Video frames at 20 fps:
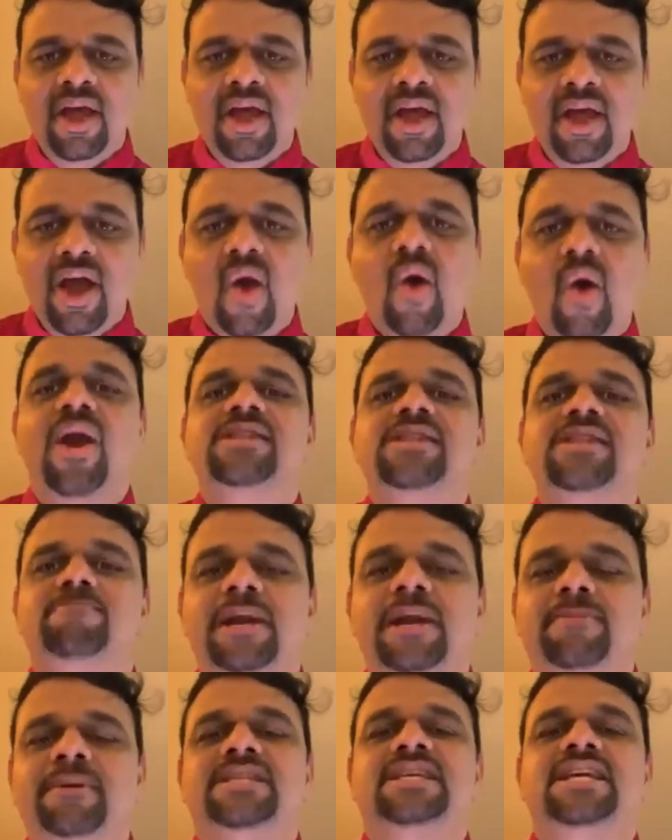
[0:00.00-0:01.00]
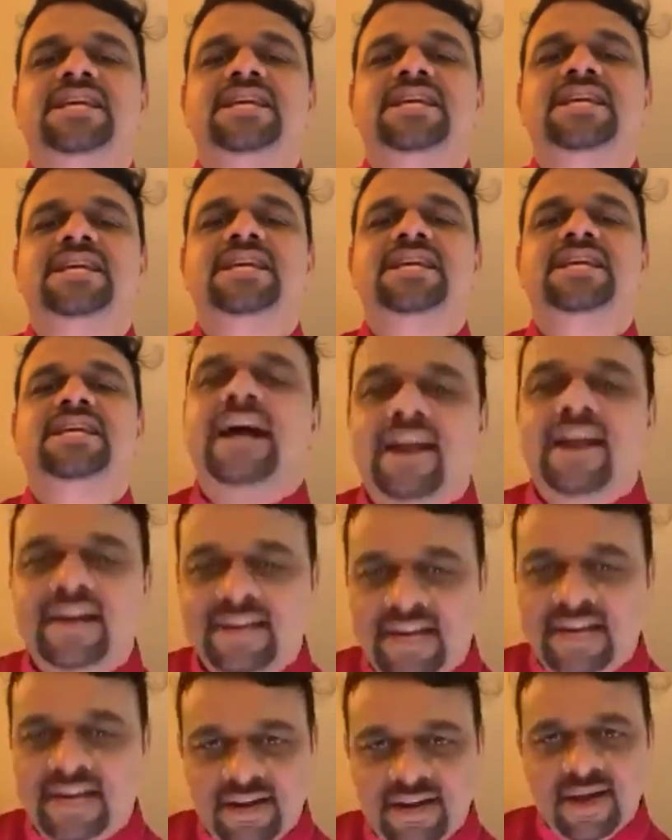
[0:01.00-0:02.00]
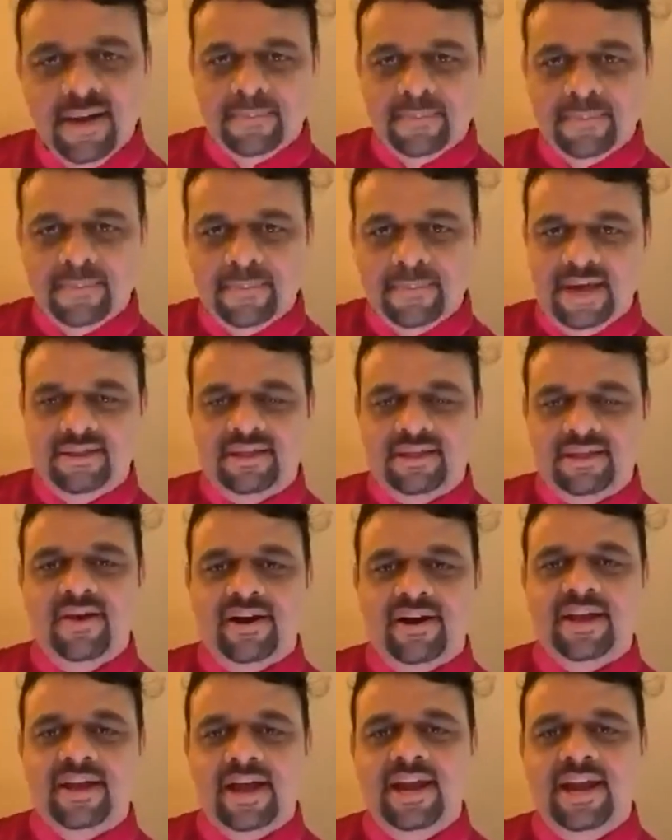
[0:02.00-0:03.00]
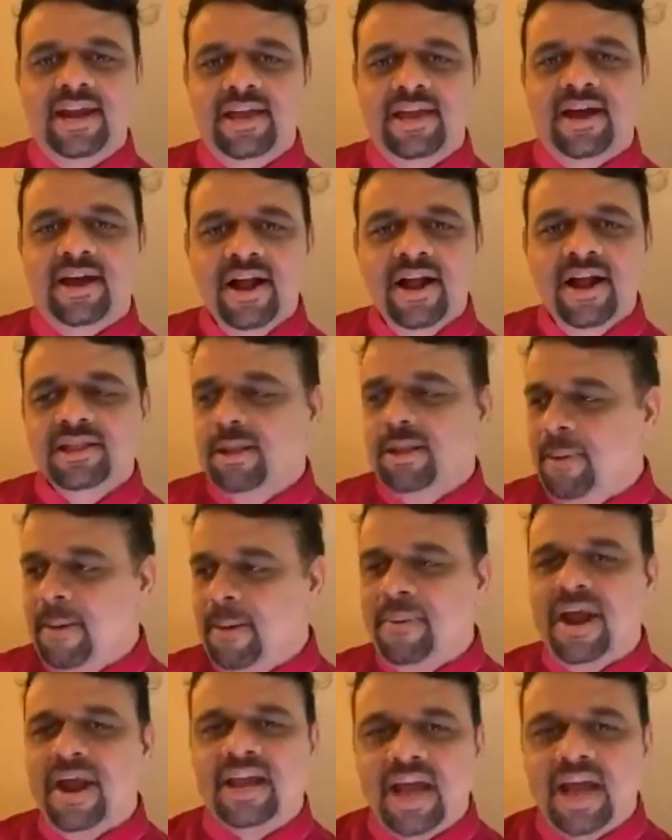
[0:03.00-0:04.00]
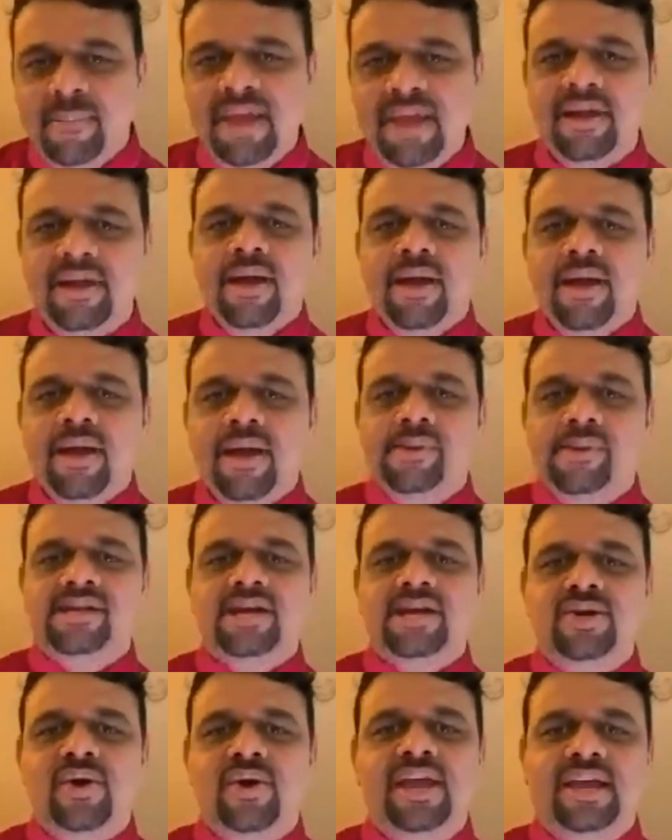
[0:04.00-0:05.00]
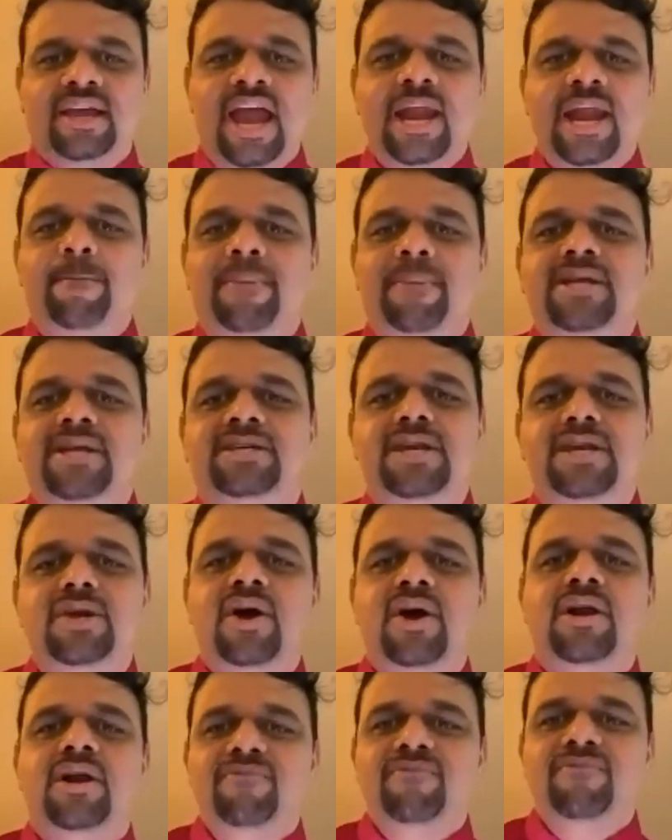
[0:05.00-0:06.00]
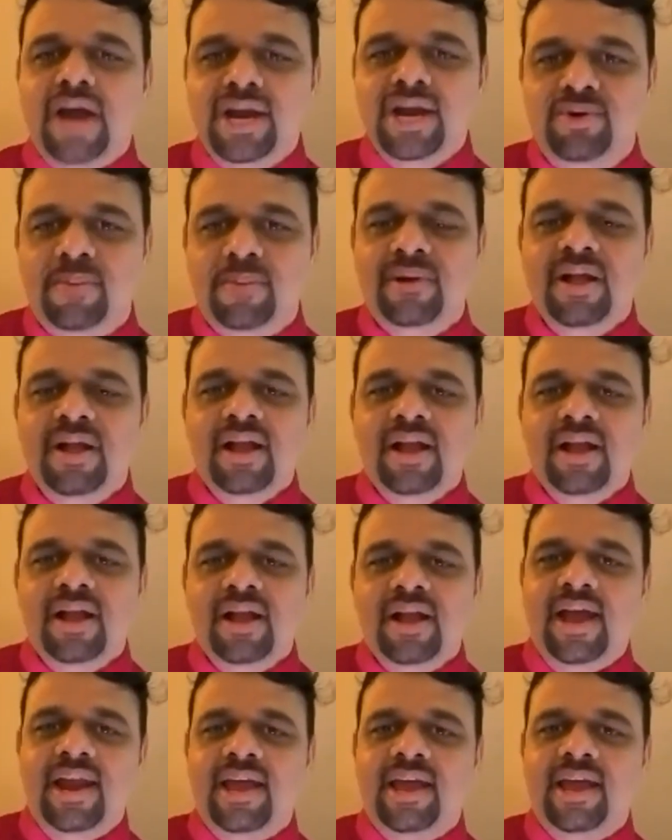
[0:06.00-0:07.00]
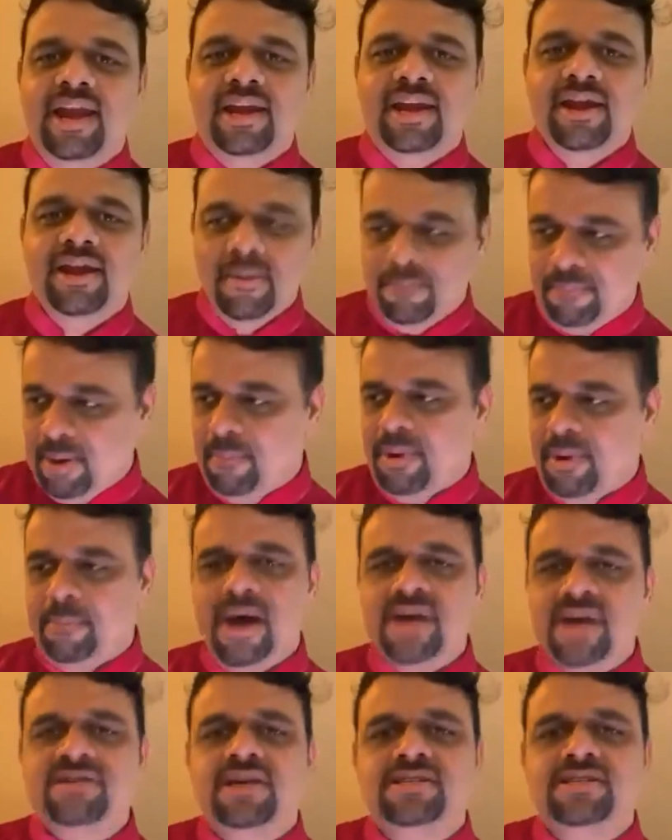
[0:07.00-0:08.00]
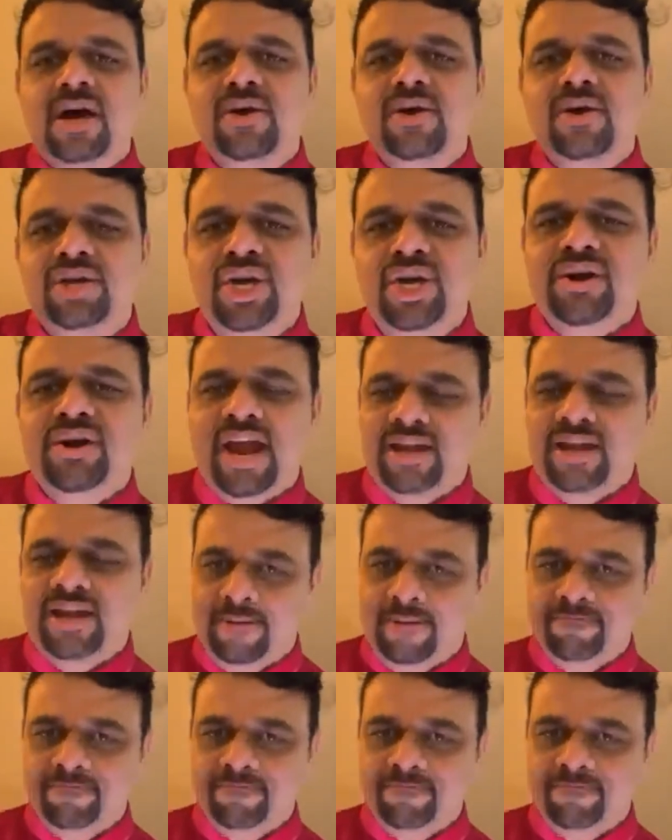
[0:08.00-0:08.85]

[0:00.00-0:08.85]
Holy Spirit, please give me the connection. Praise the Lord. Hallelujah. The people are coming. Pastor Joel, can I preach in your platform? Can I get it? People, pastors are on queue right now.